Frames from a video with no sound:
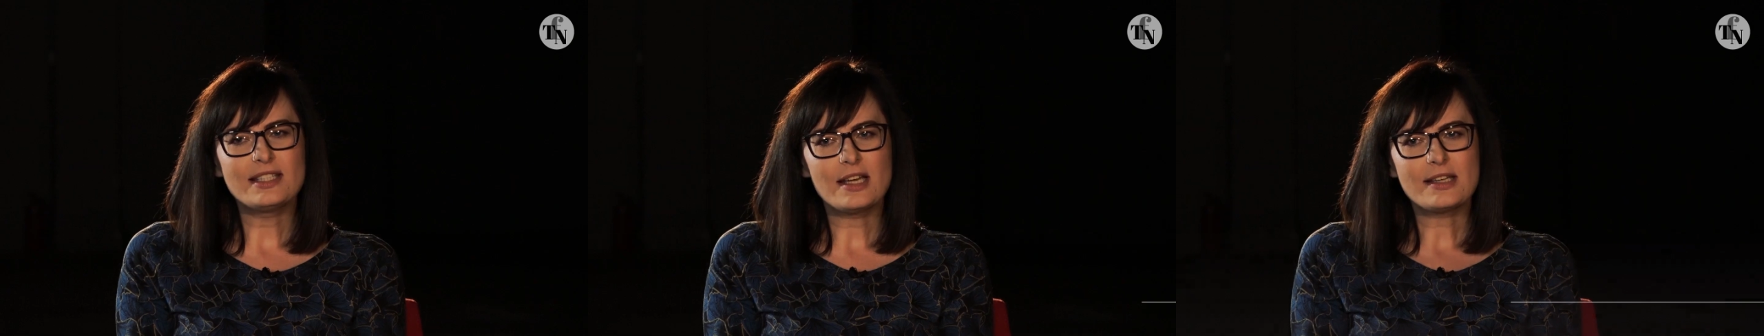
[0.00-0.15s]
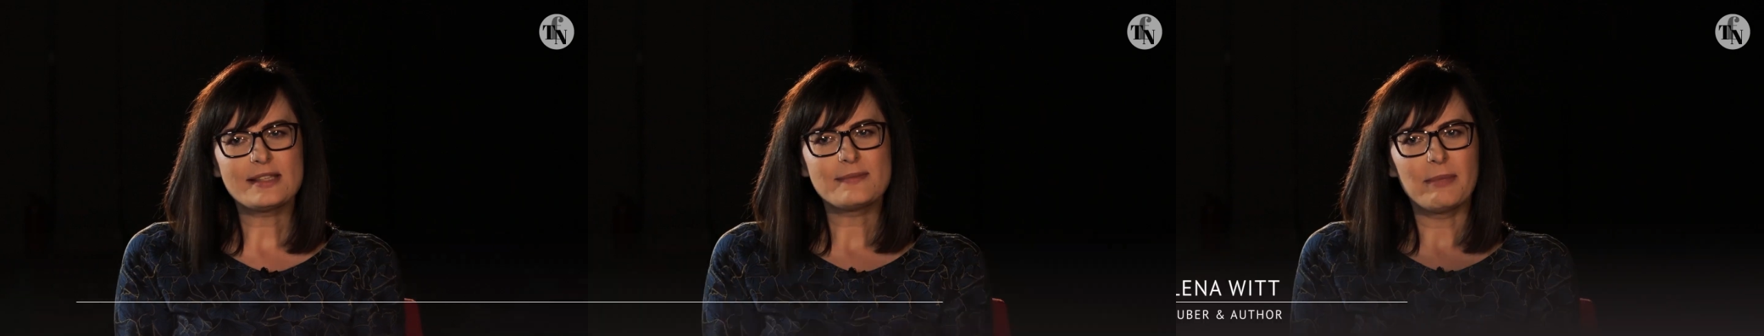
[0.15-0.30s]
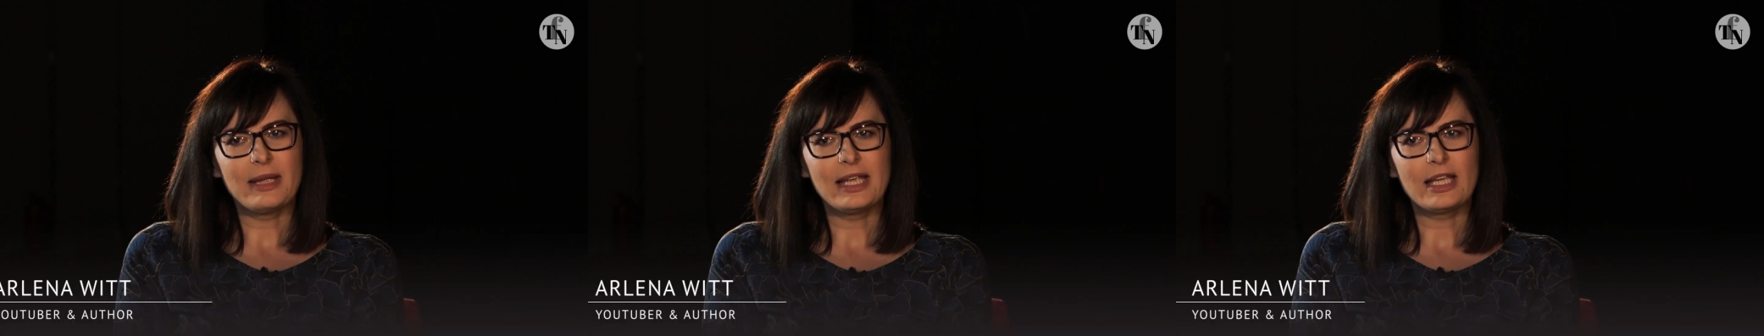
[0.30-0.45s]

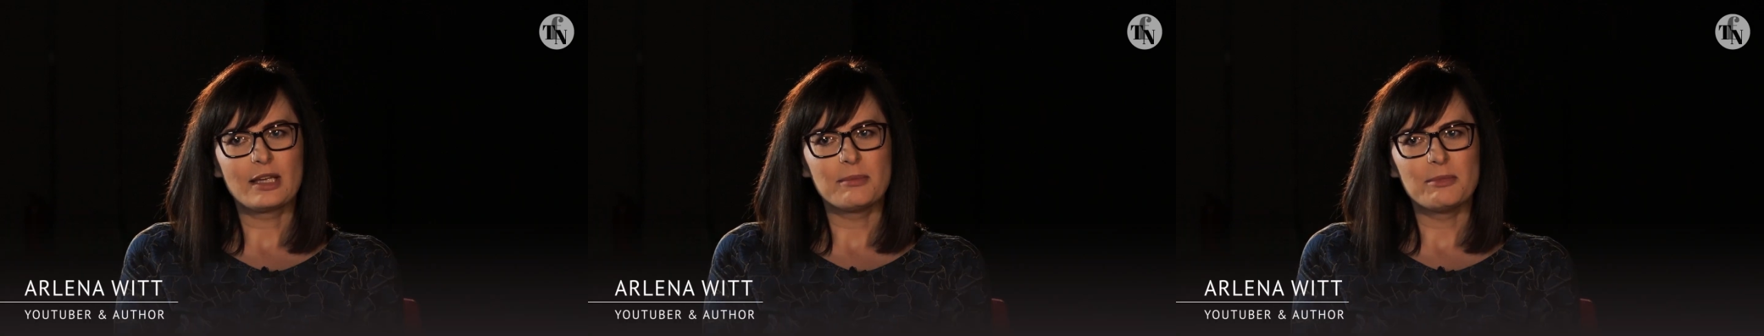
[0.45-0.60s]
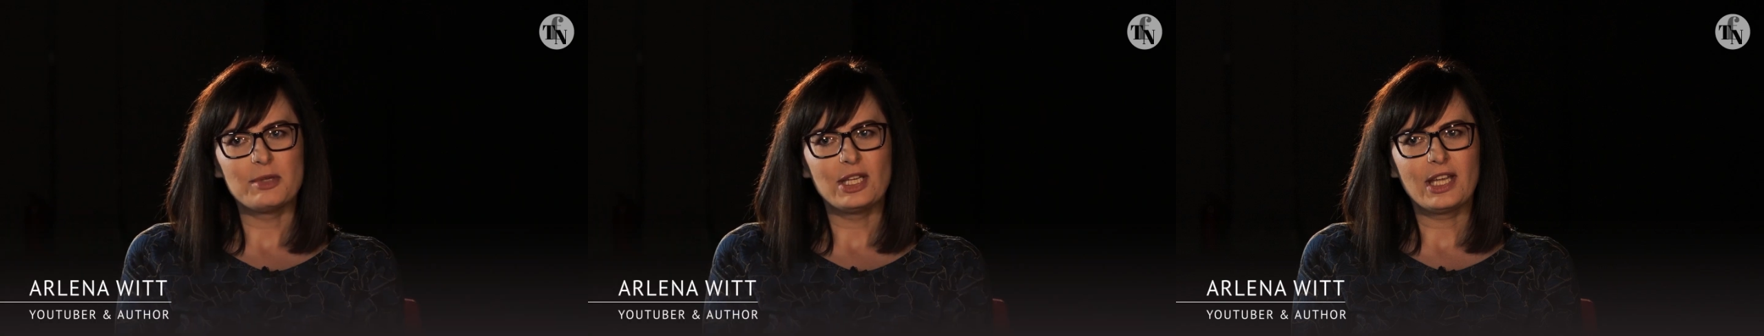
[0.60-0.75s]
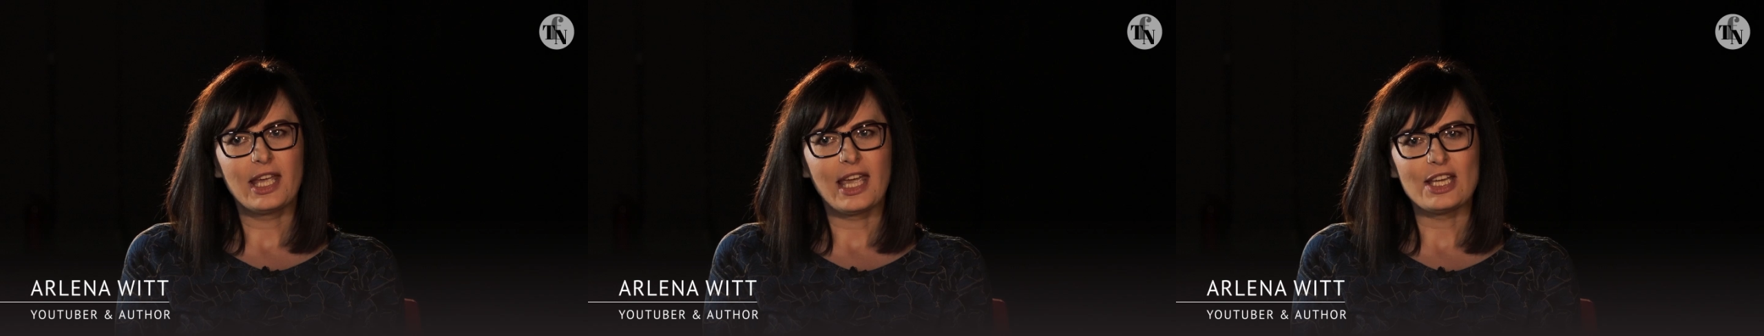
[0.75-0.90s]
does make
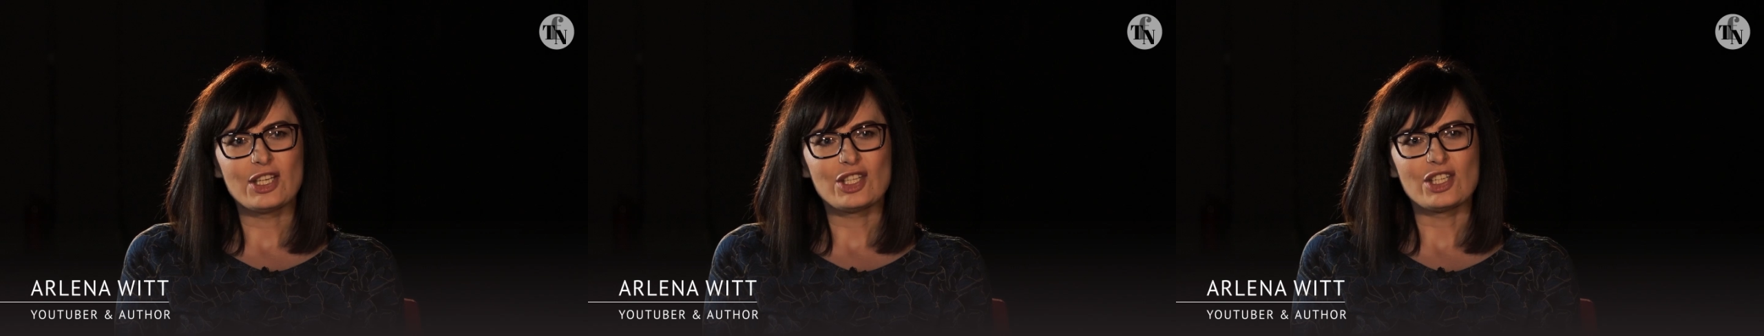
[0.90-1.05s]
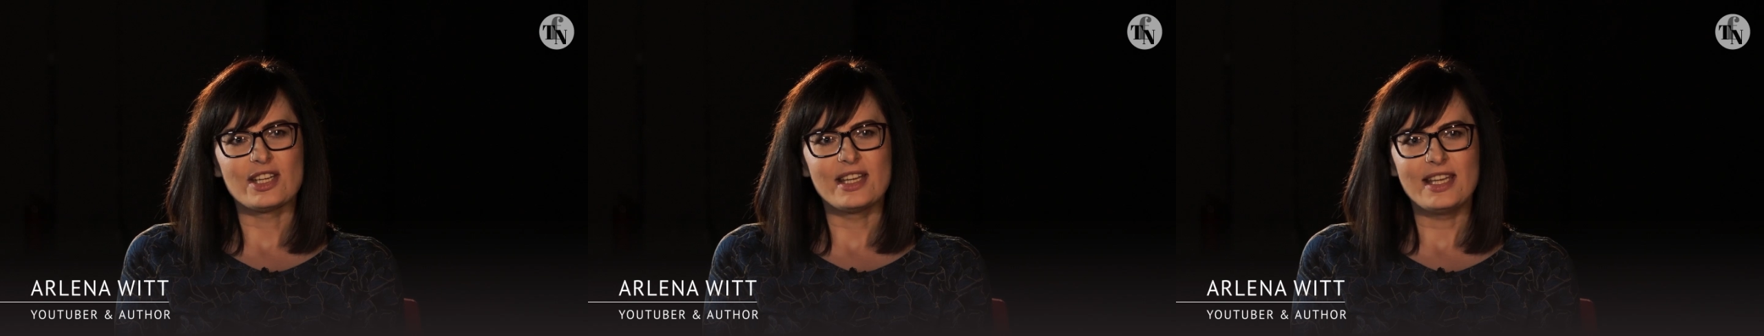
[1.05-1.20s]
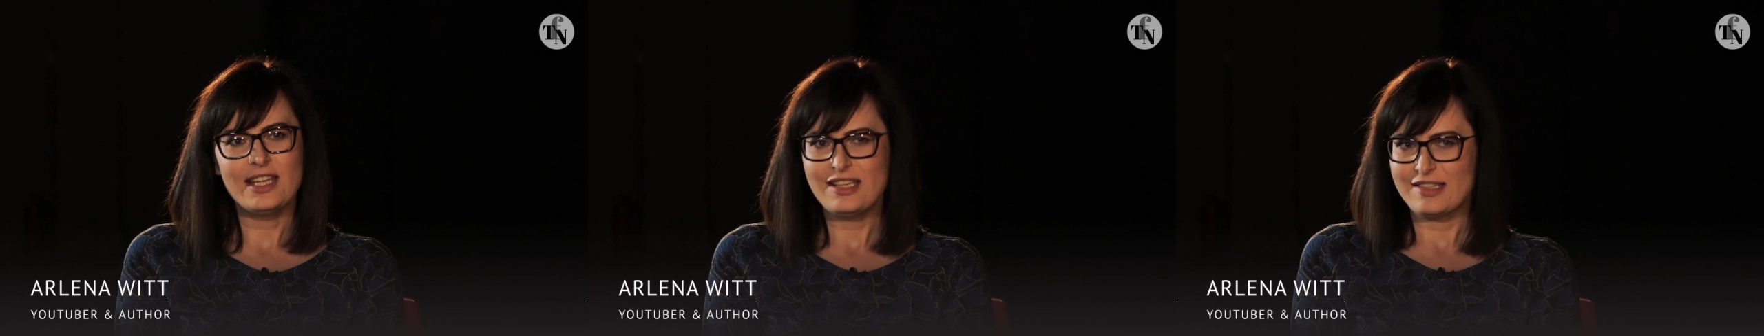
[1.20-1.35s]

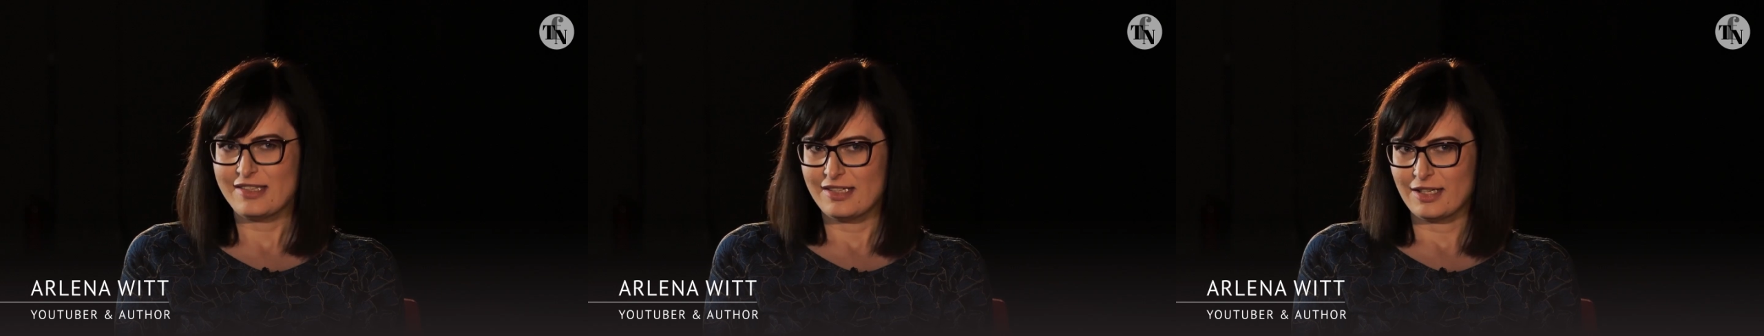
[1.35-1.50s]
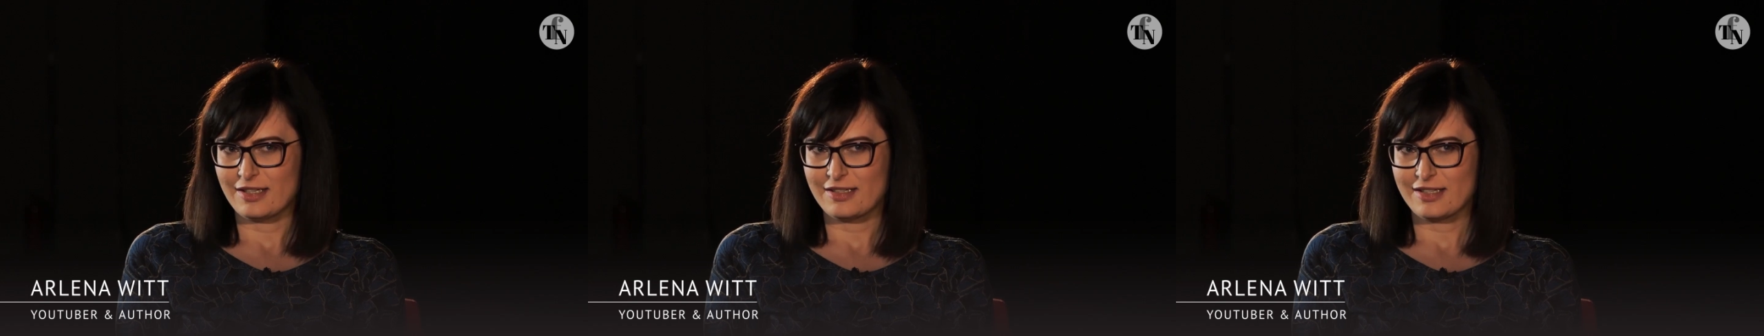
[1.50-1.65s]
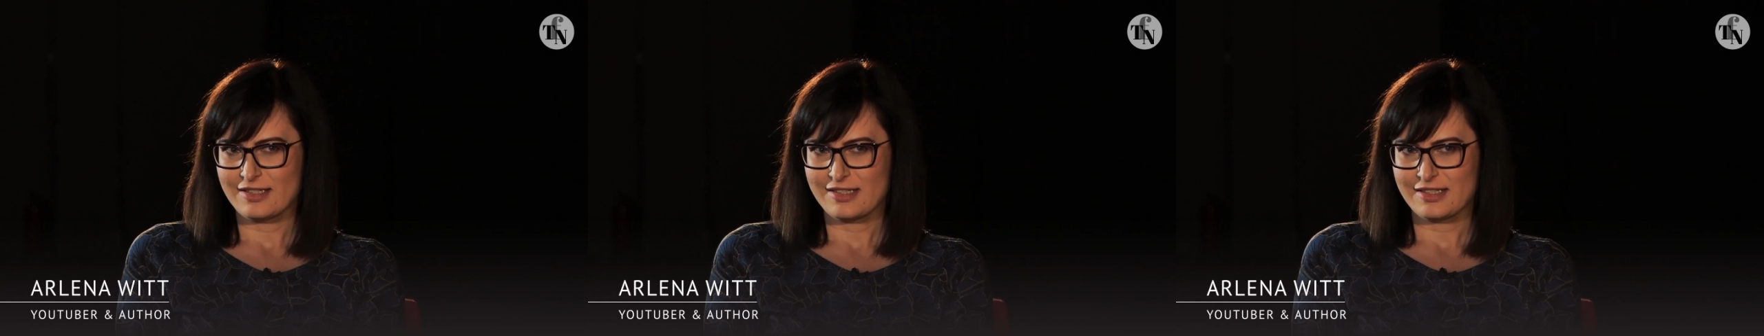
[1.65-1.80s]
communication
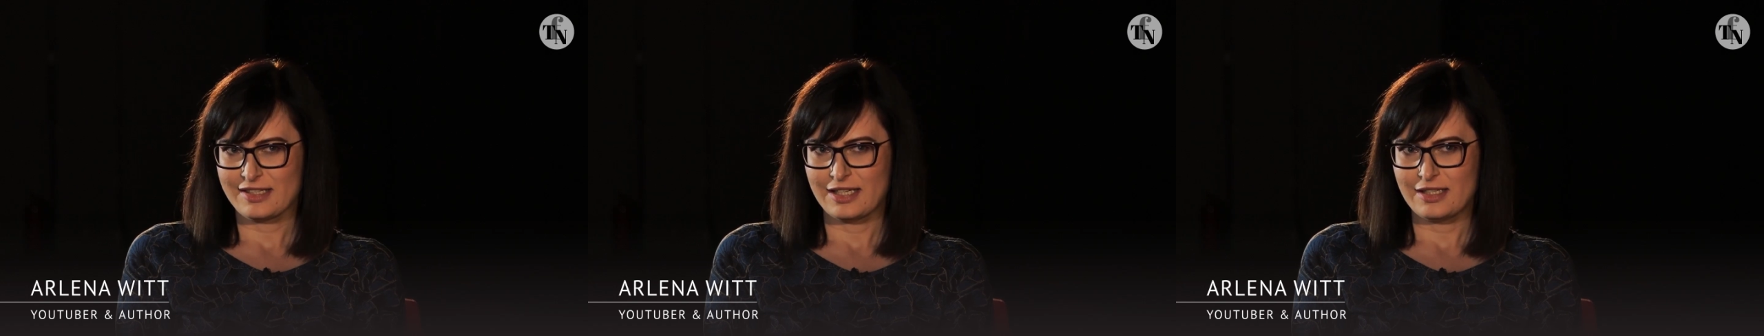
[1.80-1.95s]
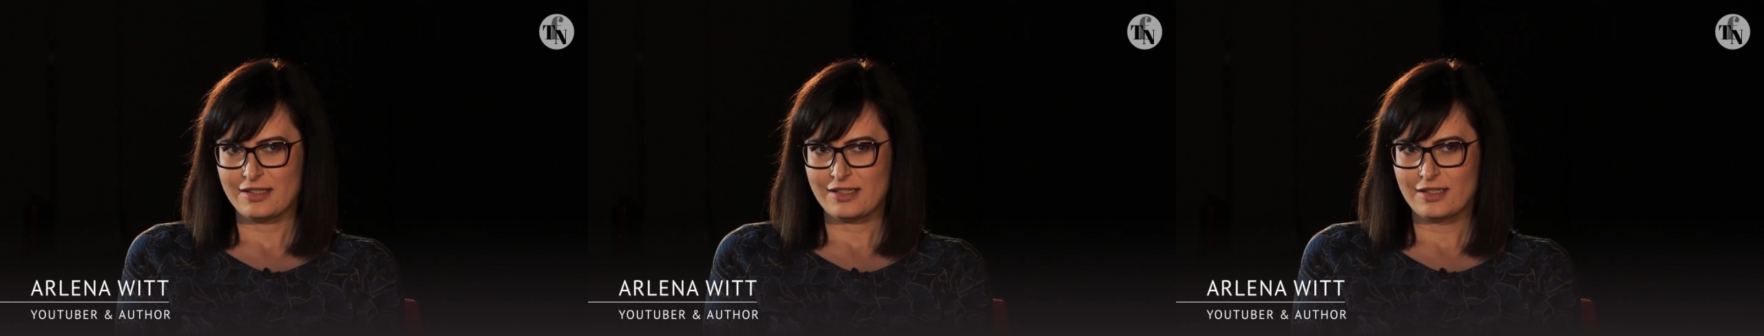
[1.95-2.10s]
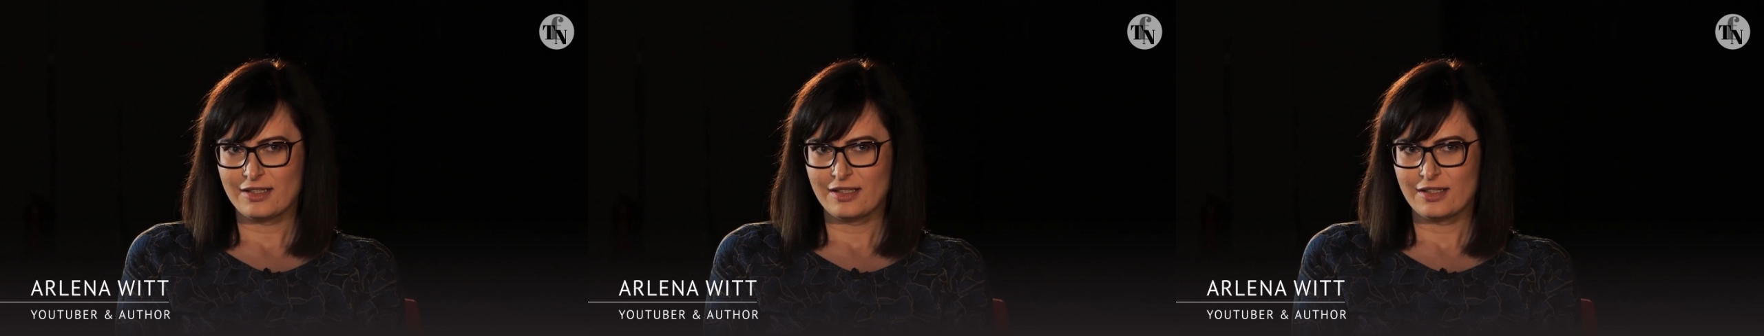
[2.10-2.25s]
easier, doesn't
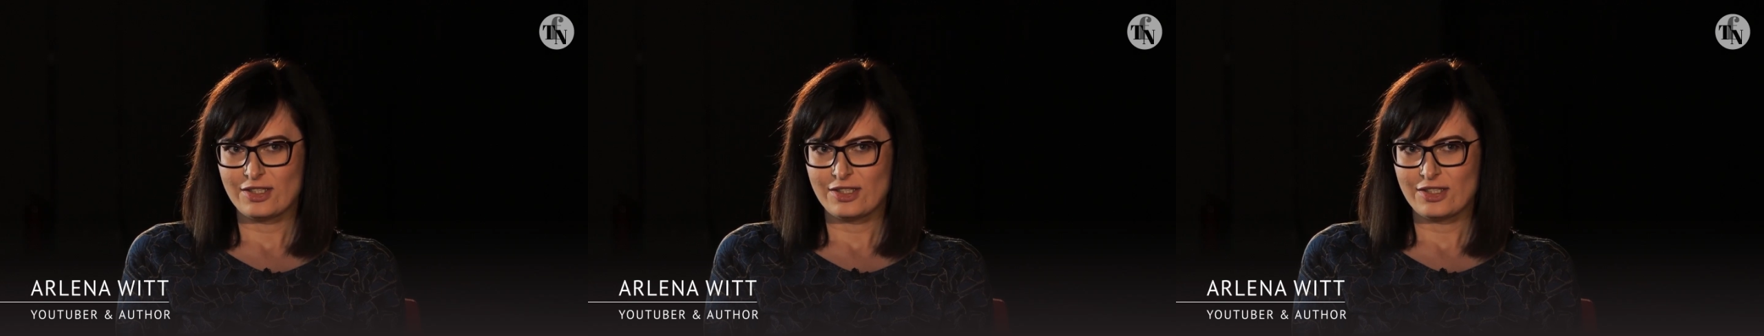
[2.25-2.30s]
it?